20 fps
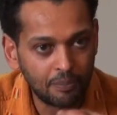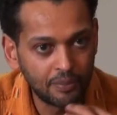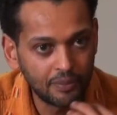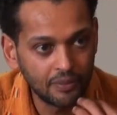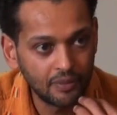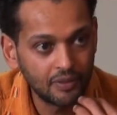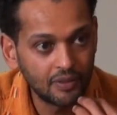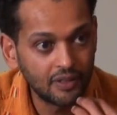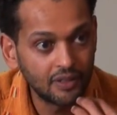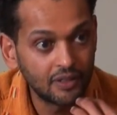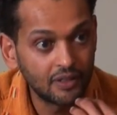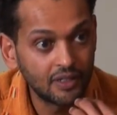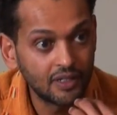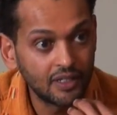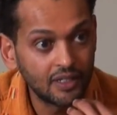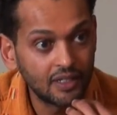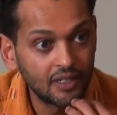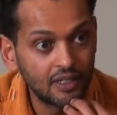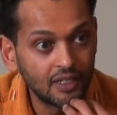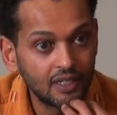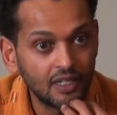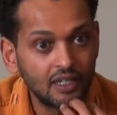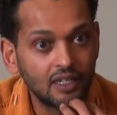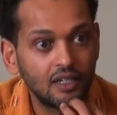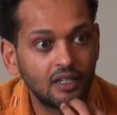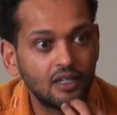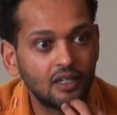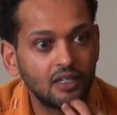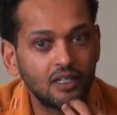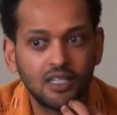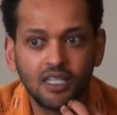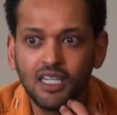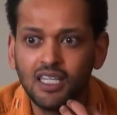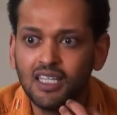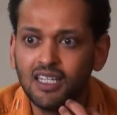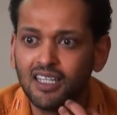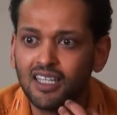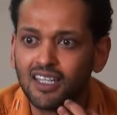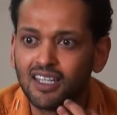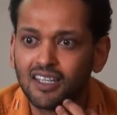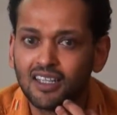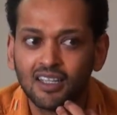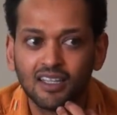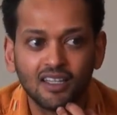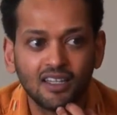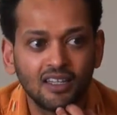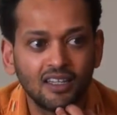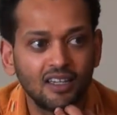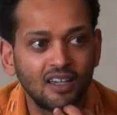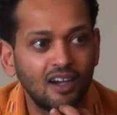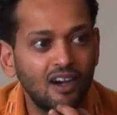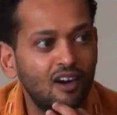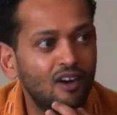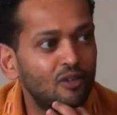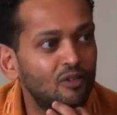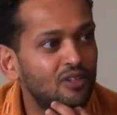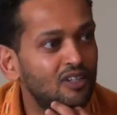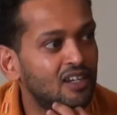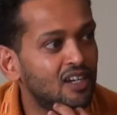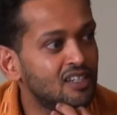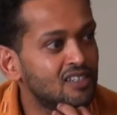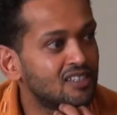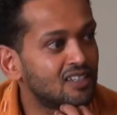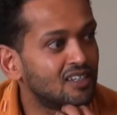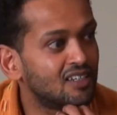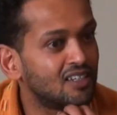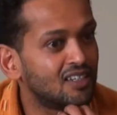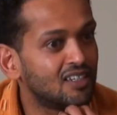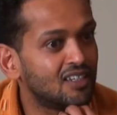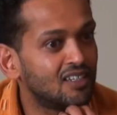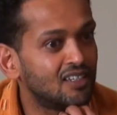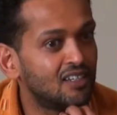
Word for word: Wait, you said wedding? Keening. Is that what you, oh, weddings, did I? Really?